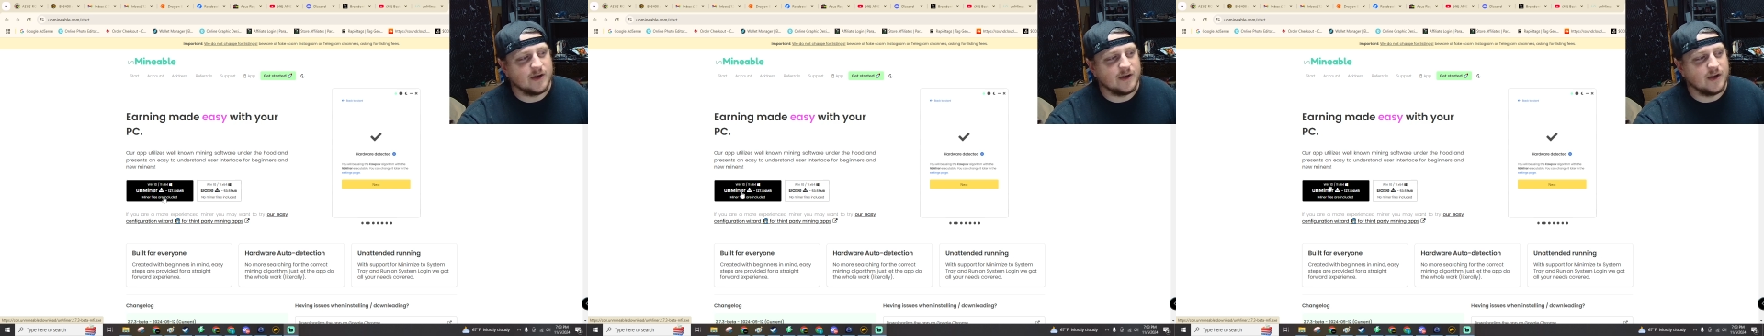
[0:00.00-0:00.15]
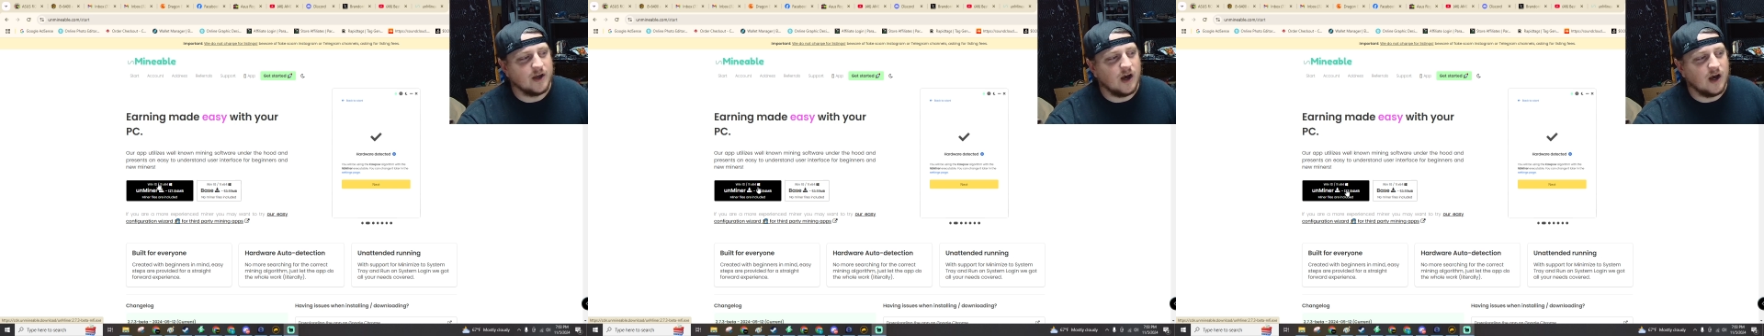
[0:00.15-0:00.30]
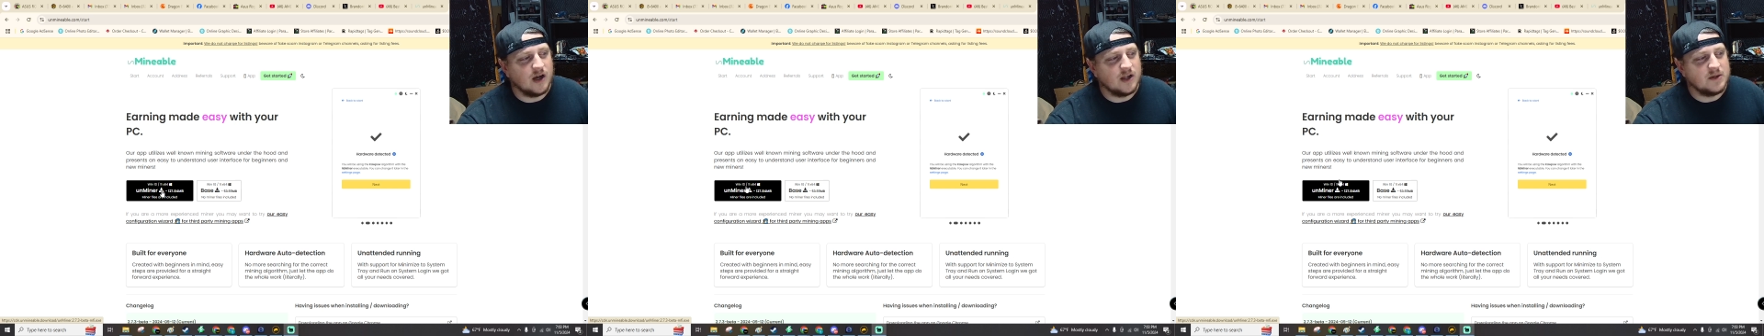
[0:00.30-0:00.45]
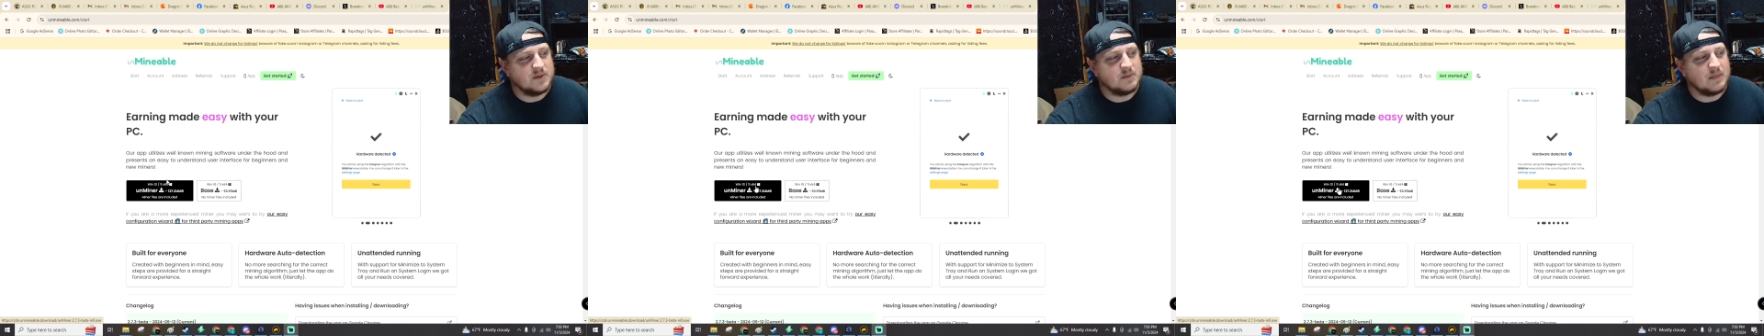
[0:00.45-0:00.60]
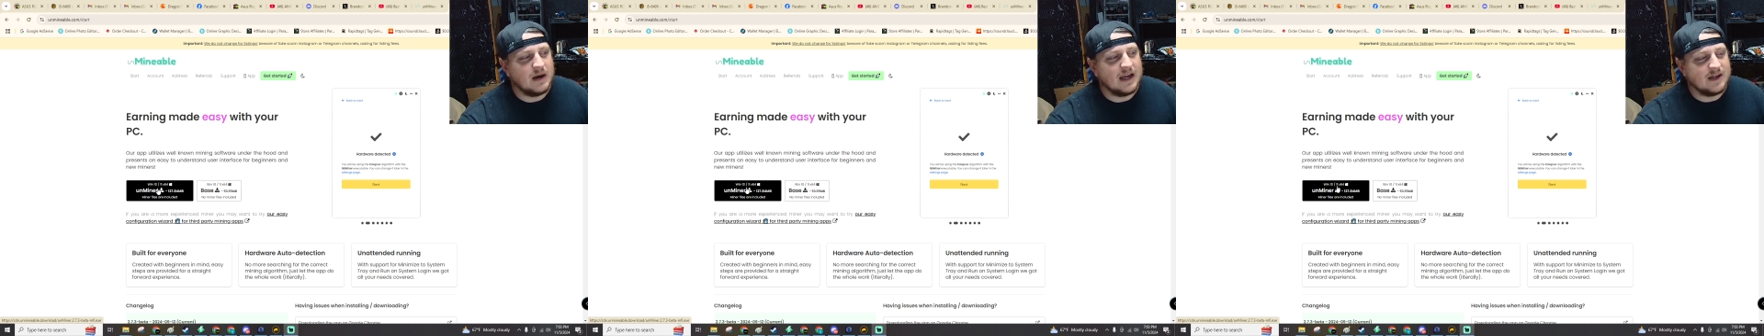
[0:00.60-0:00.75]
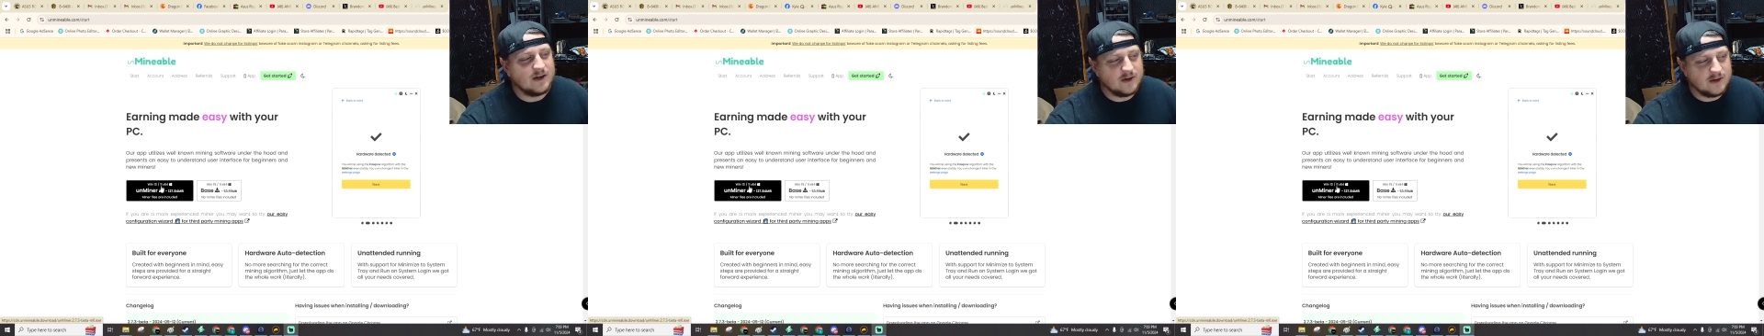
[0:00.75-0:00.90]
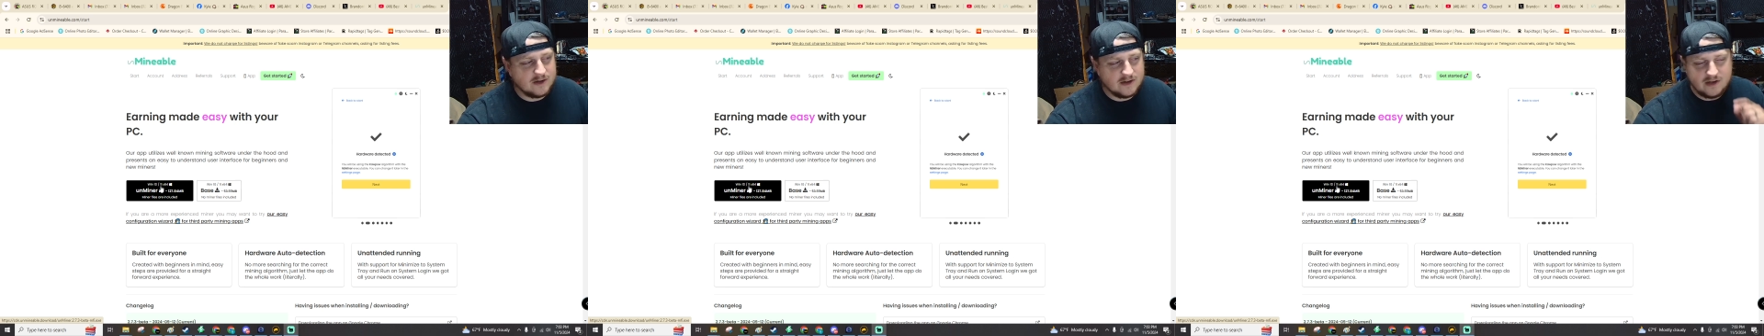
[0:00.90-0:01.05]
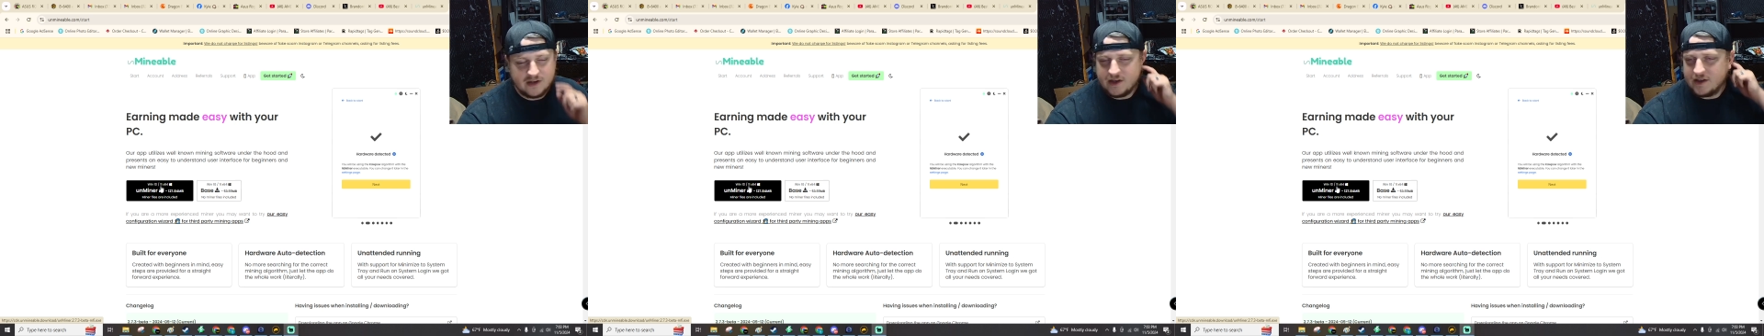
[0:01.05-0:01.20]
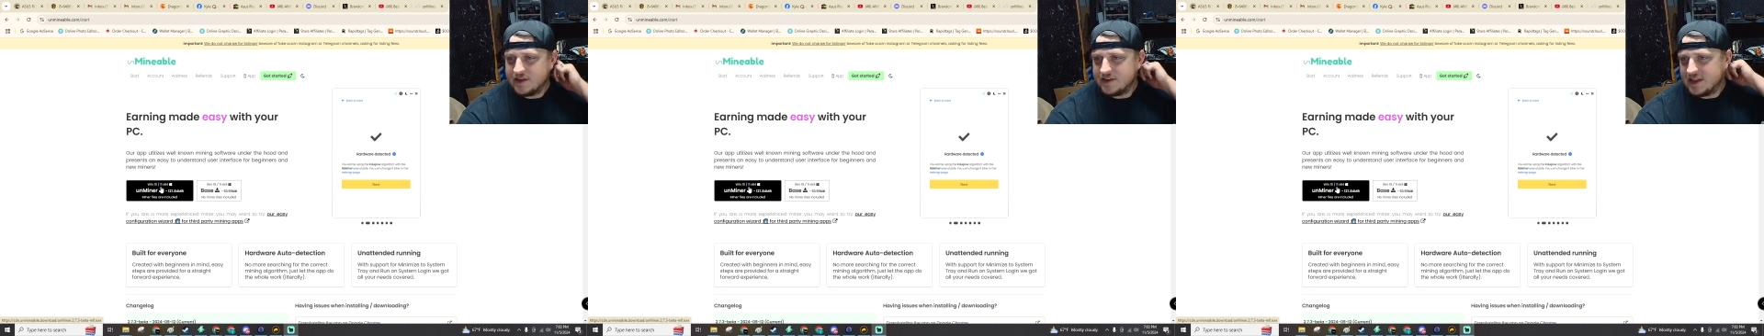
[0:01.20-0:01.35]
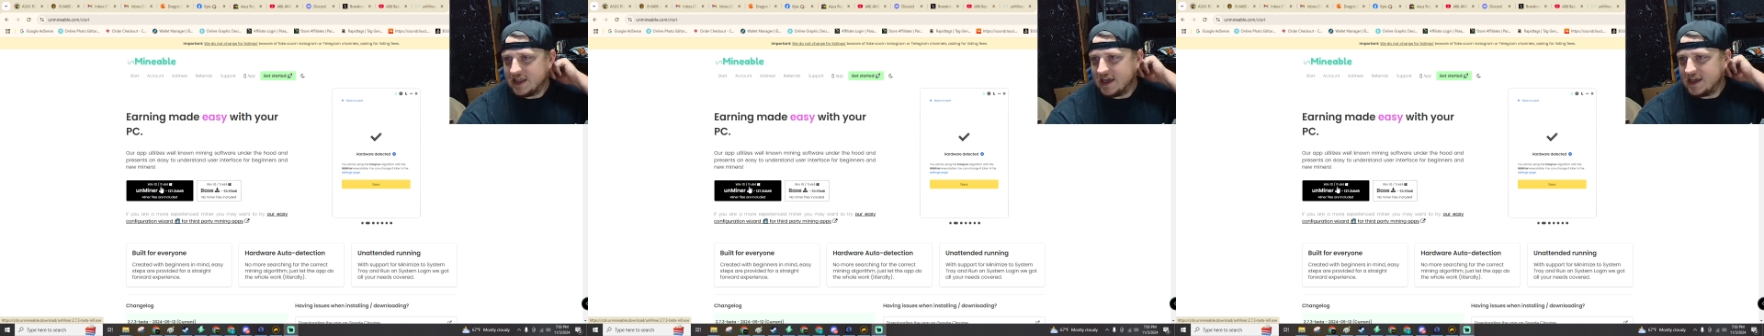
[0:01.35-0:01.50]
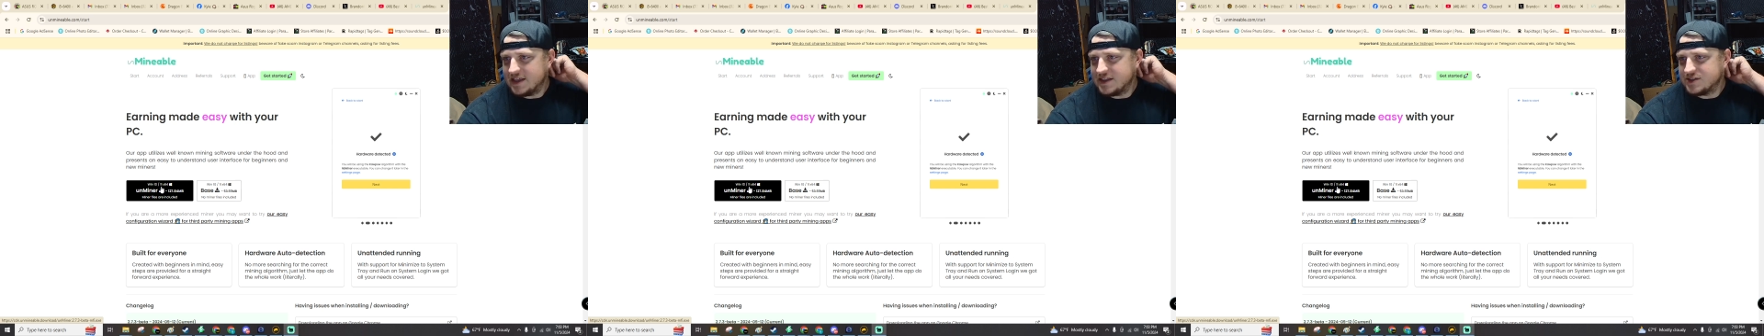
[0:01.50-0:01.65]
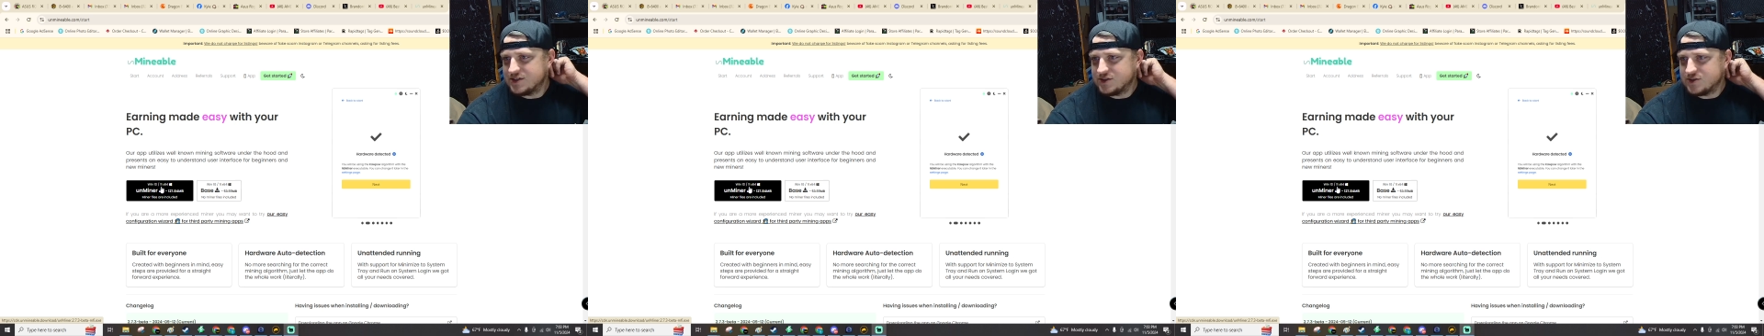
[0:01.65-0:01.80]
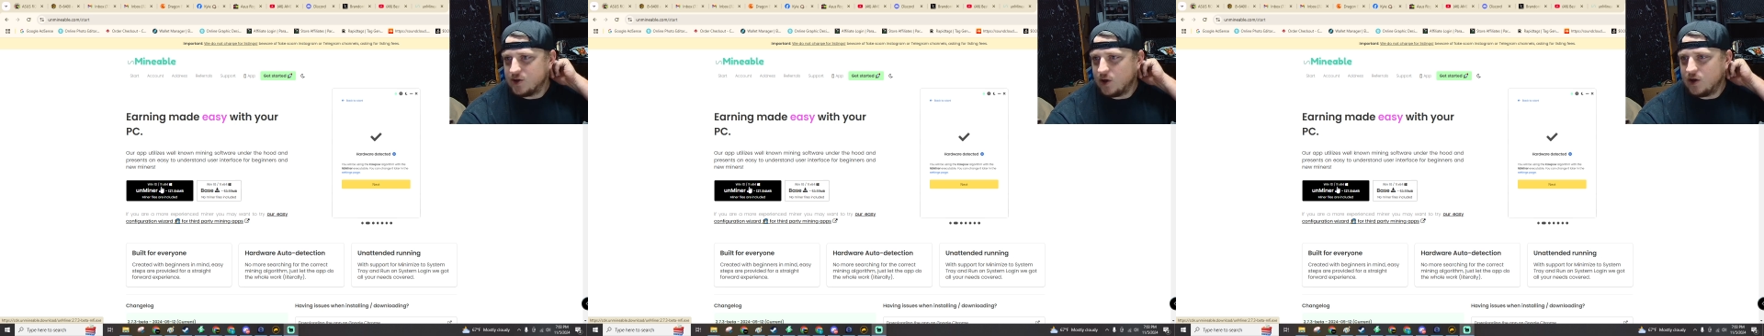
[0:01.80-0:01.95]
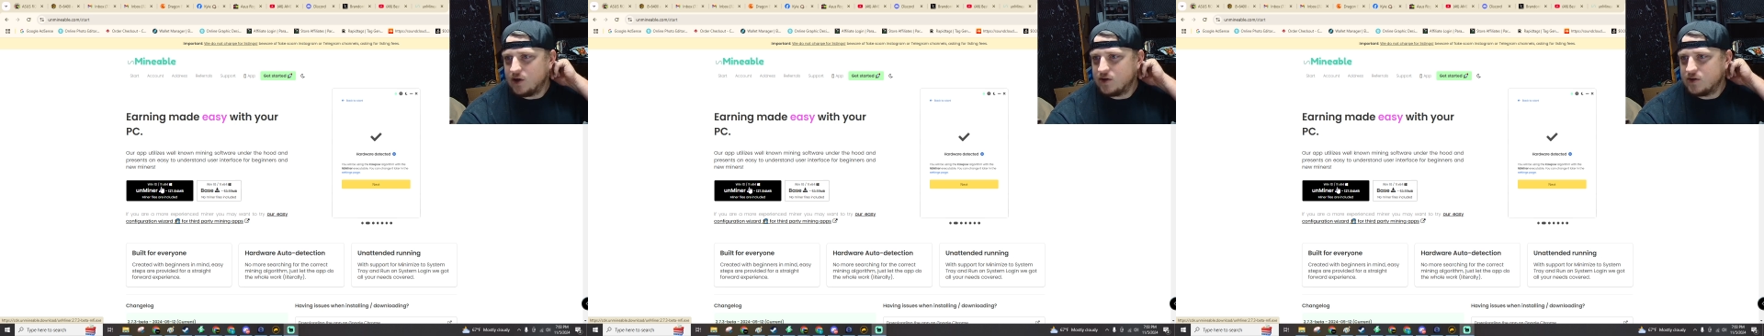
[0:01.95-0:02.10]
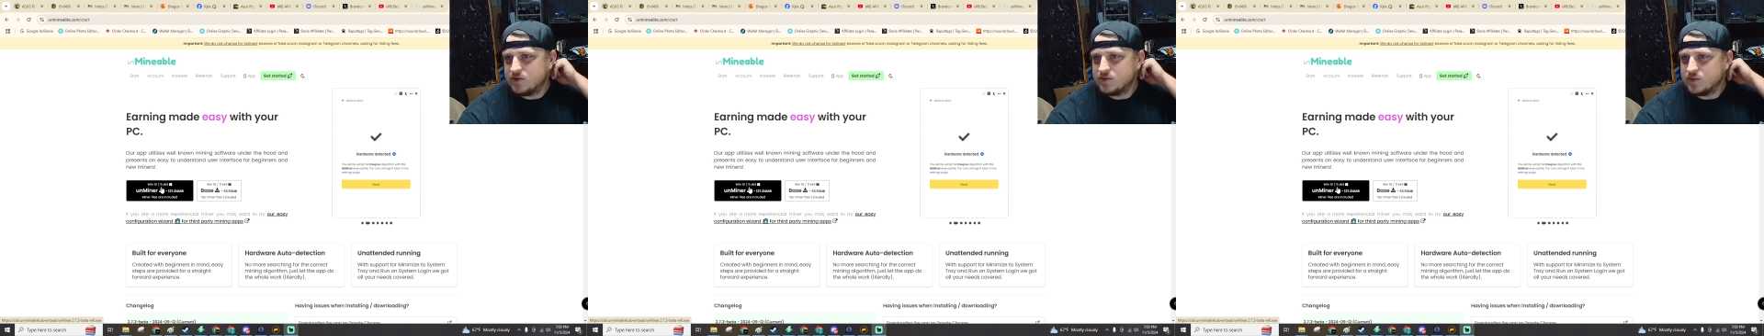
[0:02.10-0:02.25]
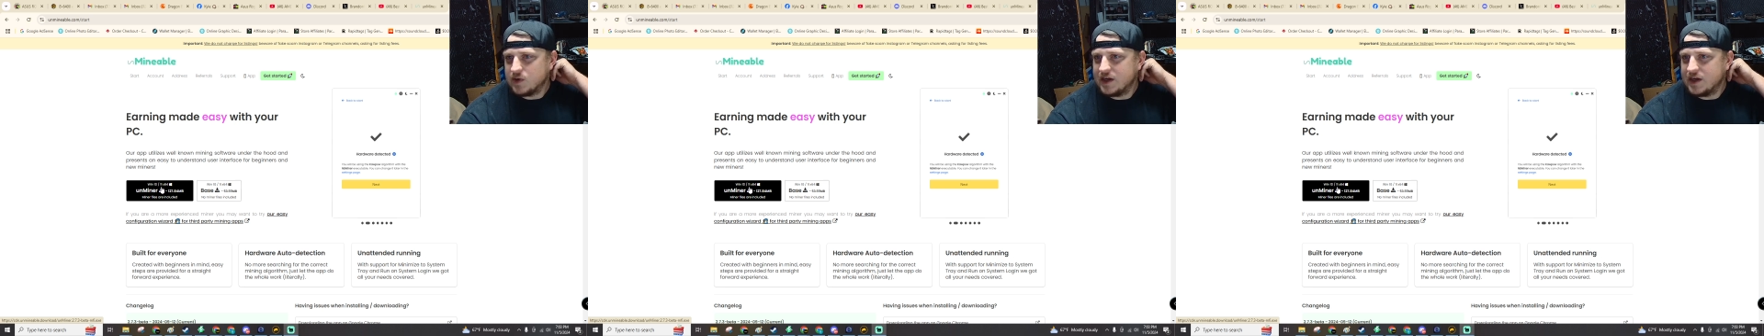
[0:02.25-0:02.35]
on unminer. That install